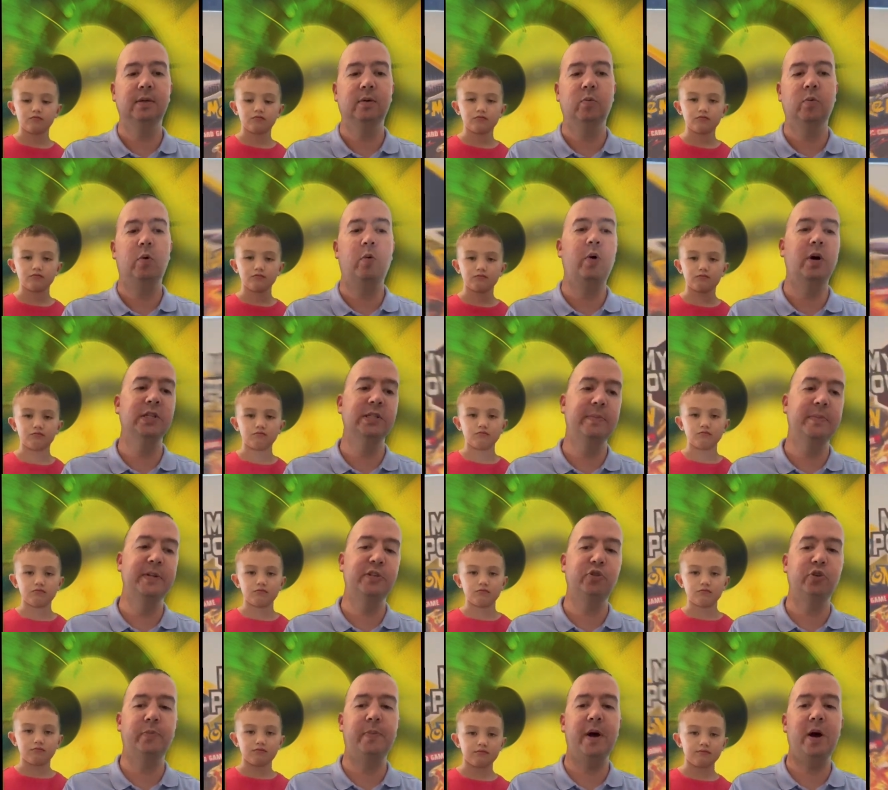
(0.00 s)
Speaker 1: Well, one's a
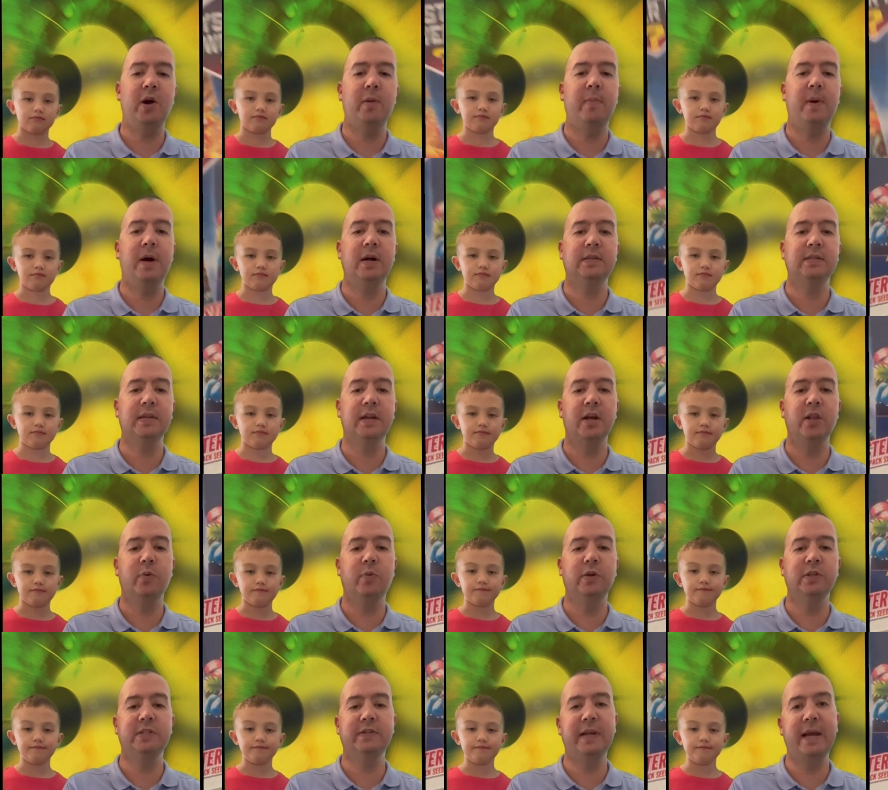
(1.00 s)
mystery power box, another
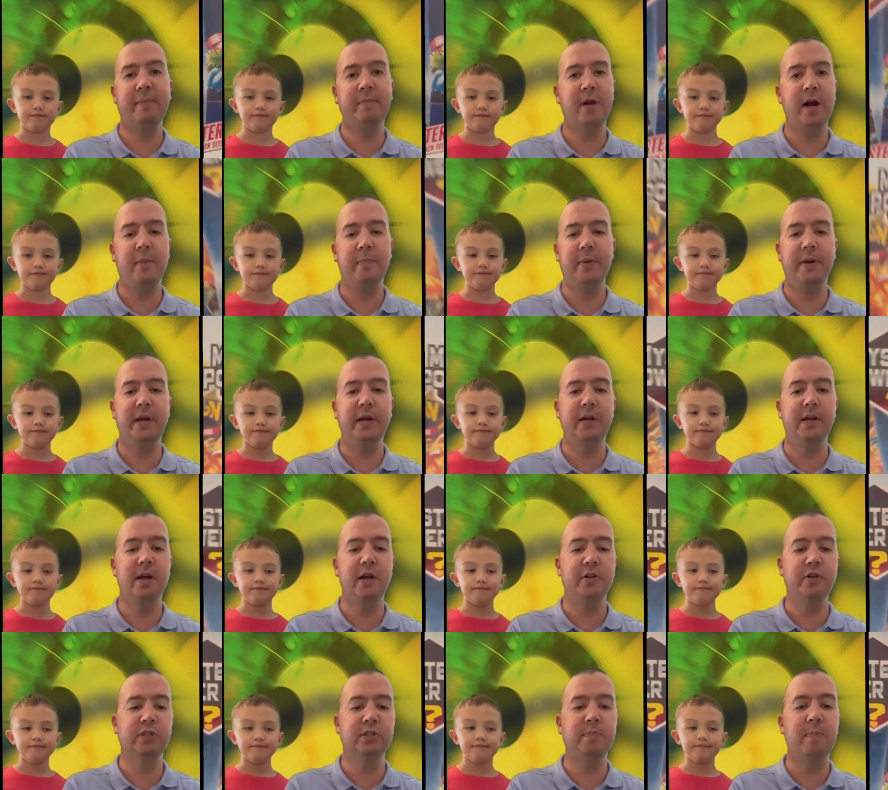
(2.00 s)
one, same company,
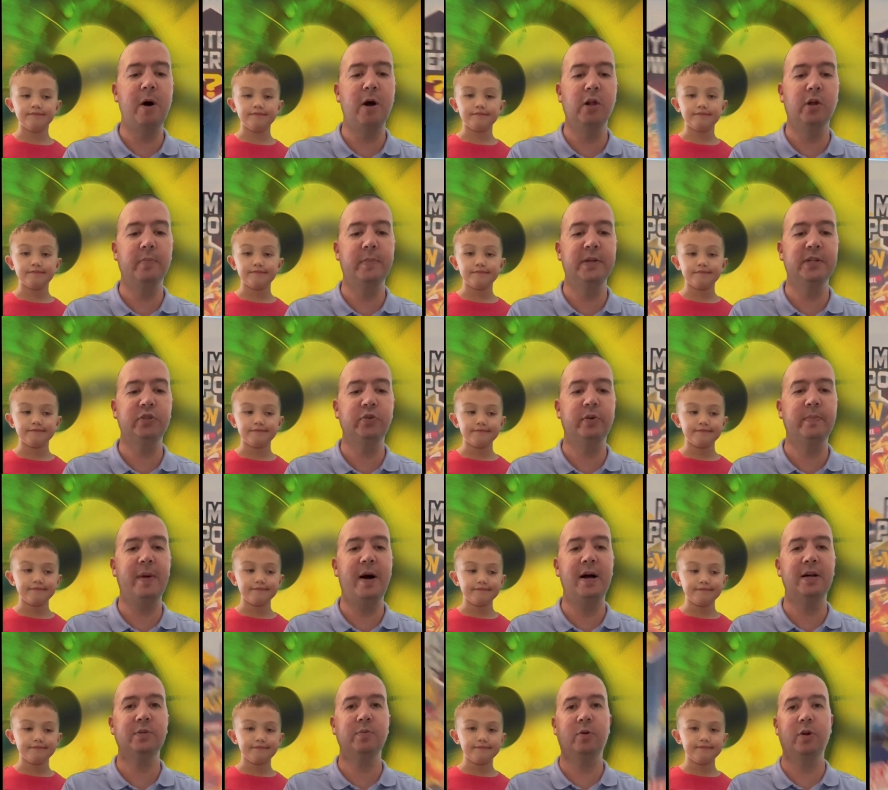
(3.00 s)
another smaller mystery
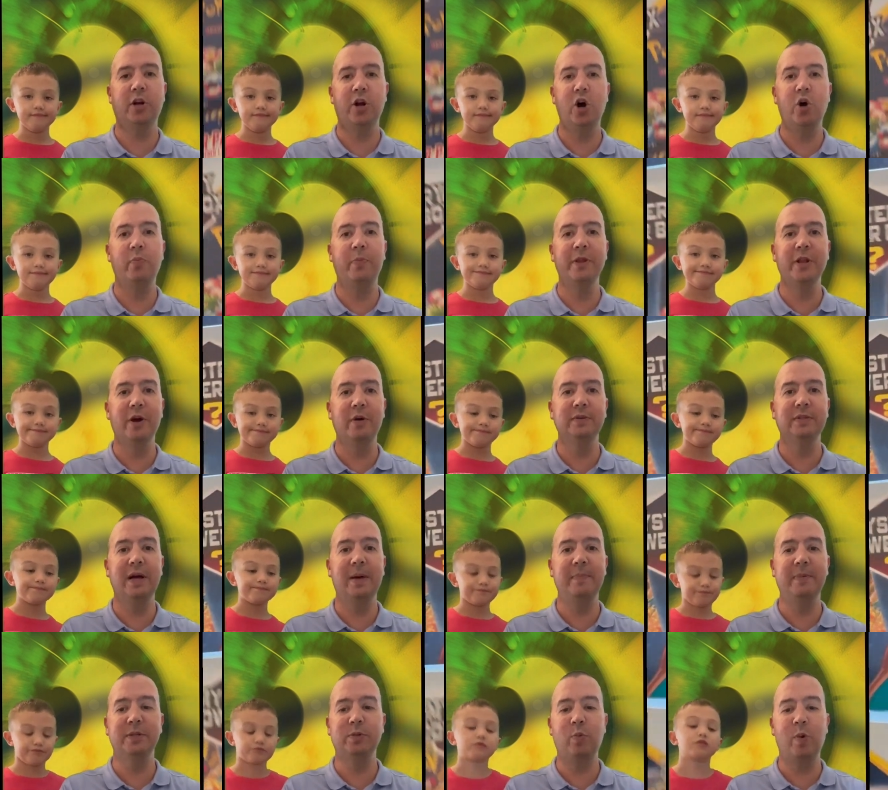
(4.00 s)
box. We're going to open those
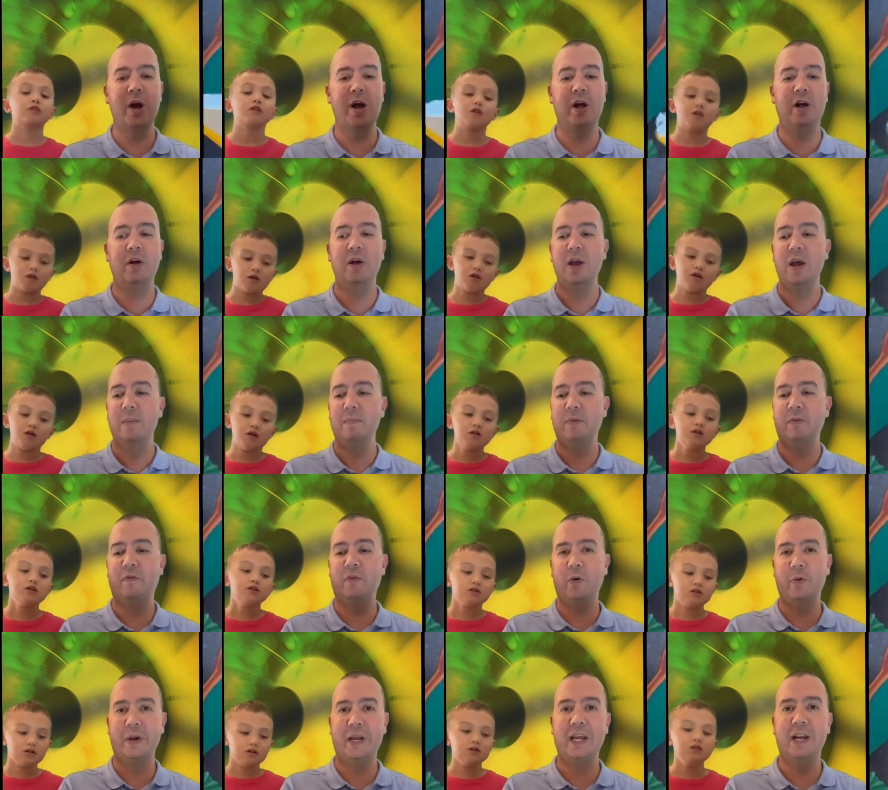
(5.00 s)
up as well
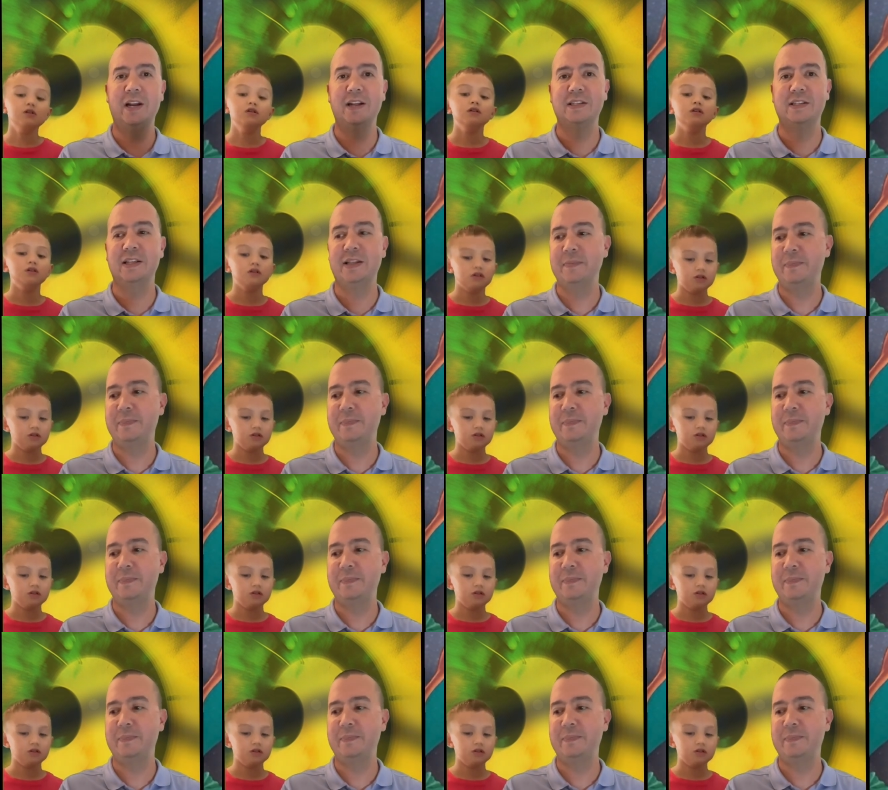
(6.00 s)
before we get into the